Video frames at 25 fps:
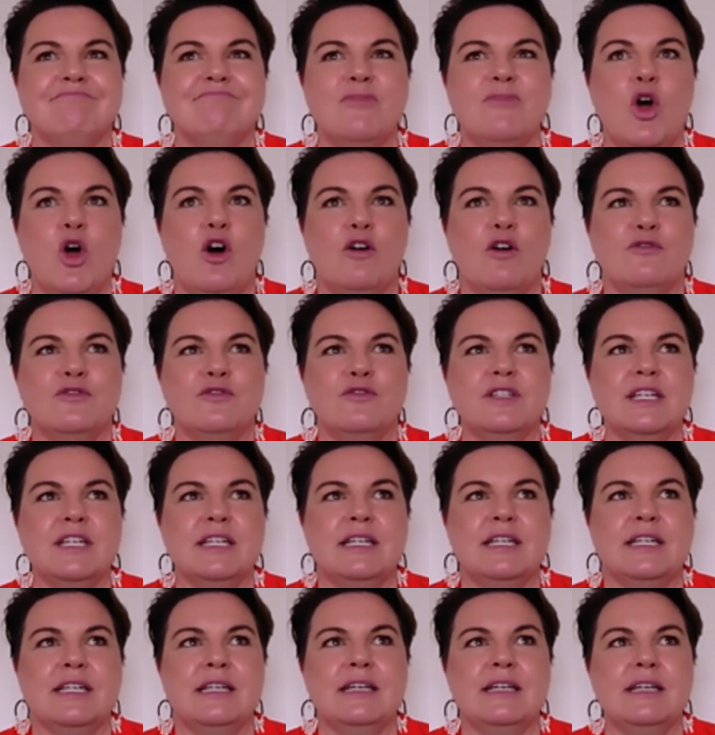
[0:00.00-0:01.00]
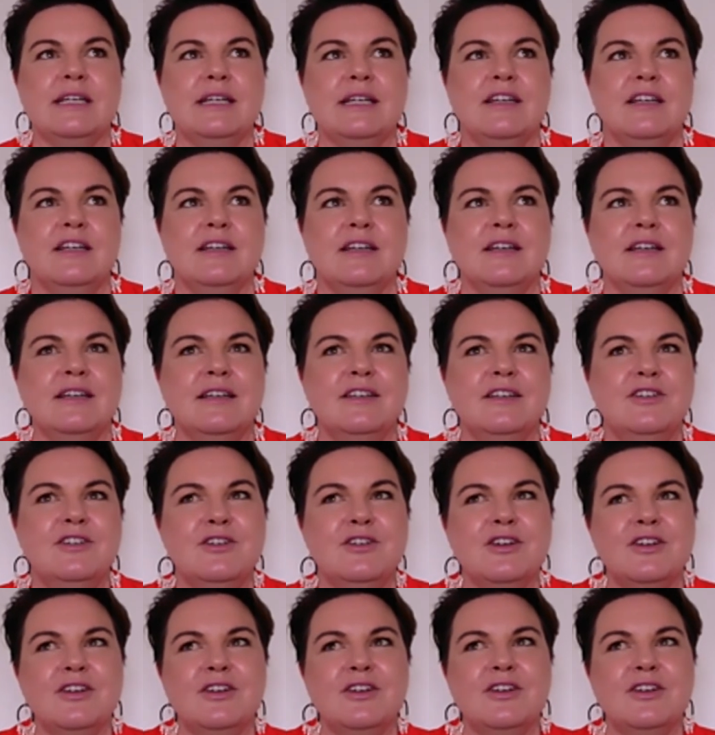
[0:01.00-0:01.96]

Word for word: often, you know,